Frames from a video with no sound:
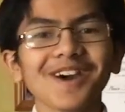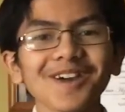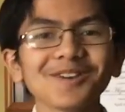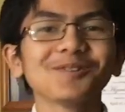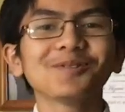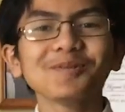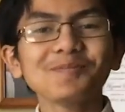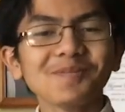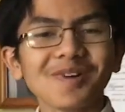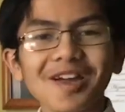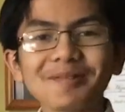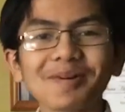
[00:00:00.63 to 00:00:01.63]
Hi YouTube,
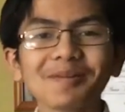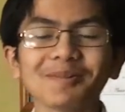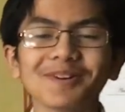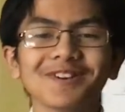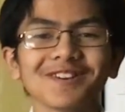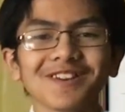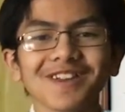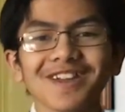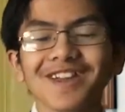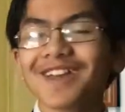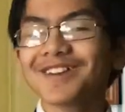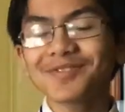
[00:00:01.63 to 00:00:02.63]
I'm Aiman,
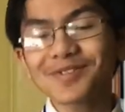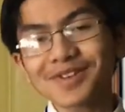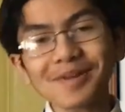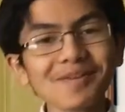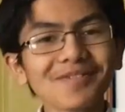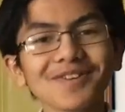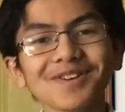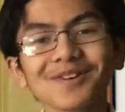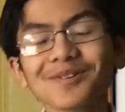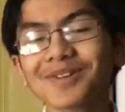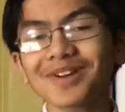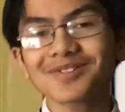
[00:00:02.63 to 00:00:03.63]
and if you saw my
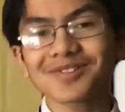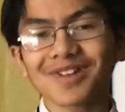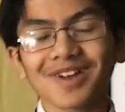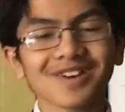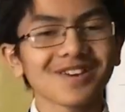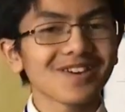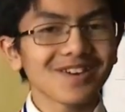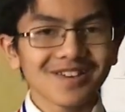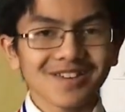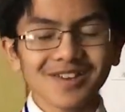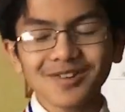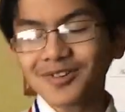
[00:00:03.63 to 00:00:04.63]
video yesterday,
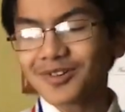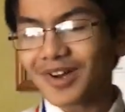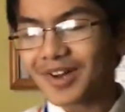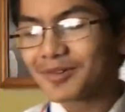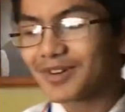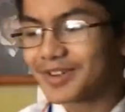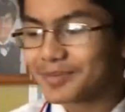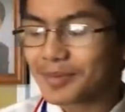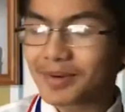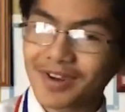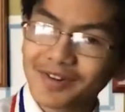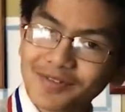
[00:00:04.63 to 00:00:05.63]
then you know I was
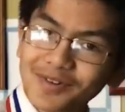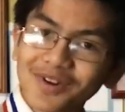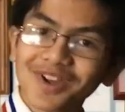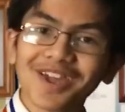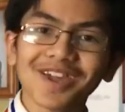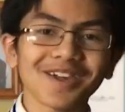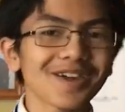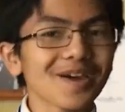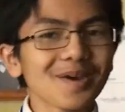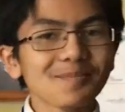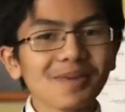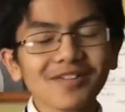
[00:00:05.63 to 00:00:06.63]
preparing for a
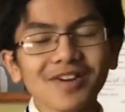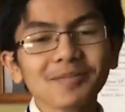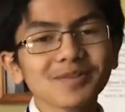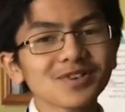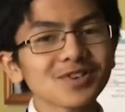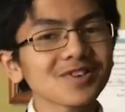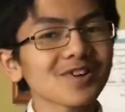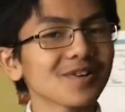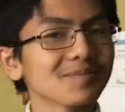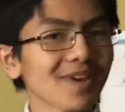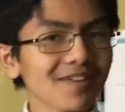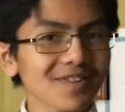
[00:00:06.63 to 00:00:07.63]
math competition
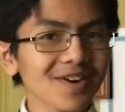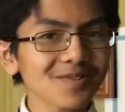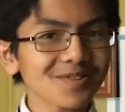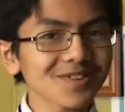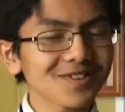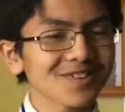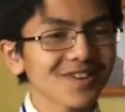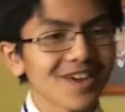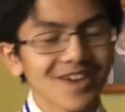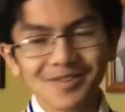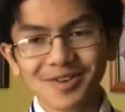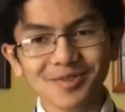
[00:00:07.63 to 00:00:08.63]
called Math Counts,
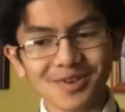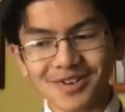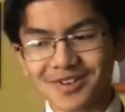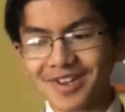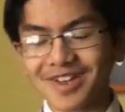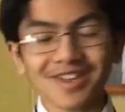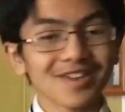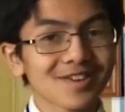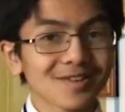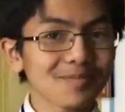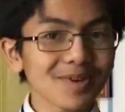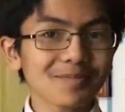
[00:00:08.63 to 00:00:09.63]
which was,
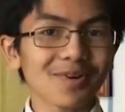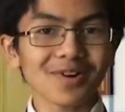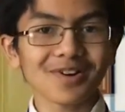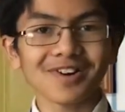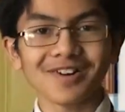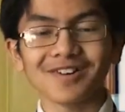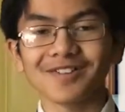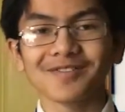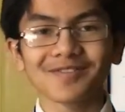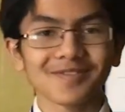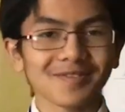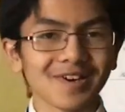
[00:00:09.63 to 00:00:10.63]
it's a big part
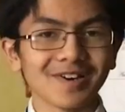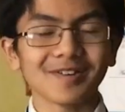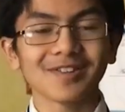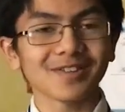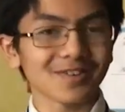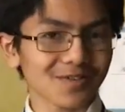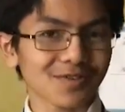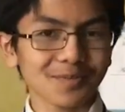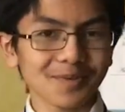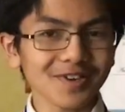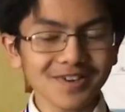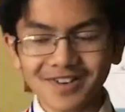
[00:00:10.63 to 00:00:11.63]
of uh, the year for
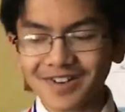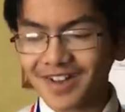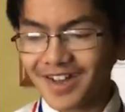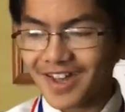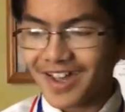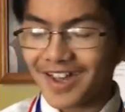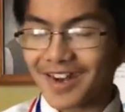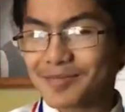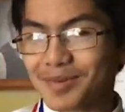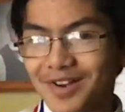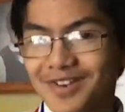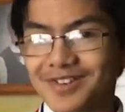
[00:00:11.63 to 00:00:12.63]
me, and
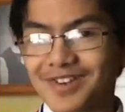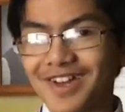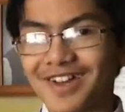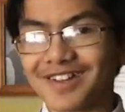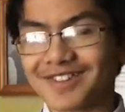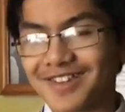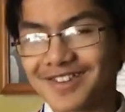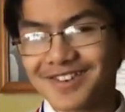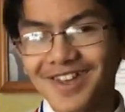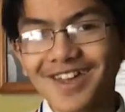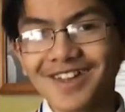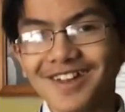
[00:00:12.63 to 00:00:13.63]
I'm proud to say that
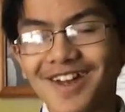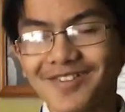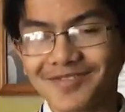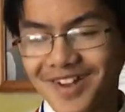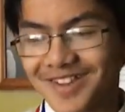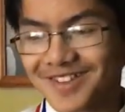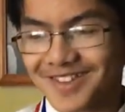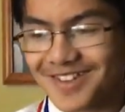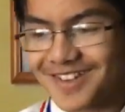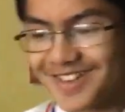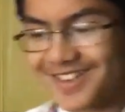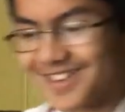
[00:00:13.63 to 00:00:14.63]
today, I finally
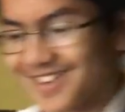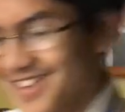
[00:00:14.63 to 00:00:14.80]
did it.